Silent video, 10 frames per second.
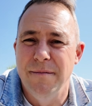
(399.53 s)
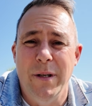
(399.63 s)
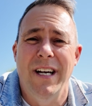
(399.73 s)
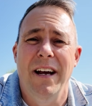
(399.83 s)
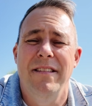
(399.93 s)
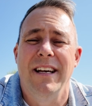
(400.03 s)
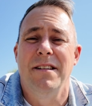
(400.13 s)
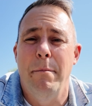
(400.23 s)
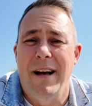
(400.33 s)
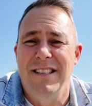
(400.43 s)
which I think
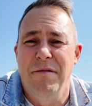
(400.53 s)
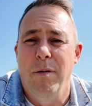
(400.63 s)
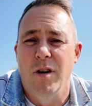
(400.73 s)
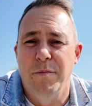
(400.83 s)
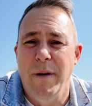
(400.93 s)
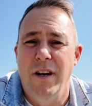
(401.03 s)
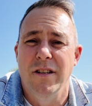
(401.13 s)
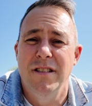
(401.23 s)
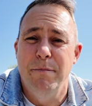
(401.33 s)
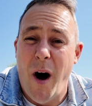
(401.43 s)
is a massive plus
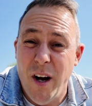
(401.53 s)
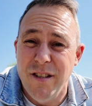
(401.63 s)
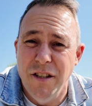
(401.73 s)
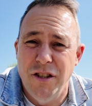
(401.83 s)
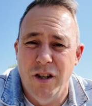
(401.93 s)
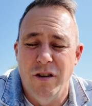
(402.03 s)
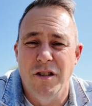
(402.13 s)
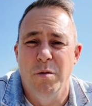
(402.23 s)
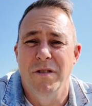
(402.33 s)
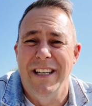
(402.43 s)
because parcel
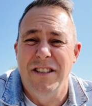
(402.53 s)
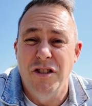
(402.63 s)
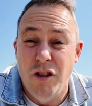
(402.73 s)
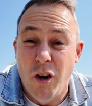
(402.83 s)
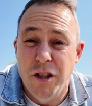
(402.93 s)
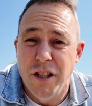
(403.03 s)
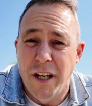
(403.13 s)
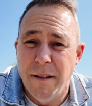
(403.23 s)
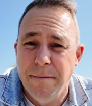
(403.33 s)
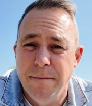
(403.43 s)
insurance was extortionate.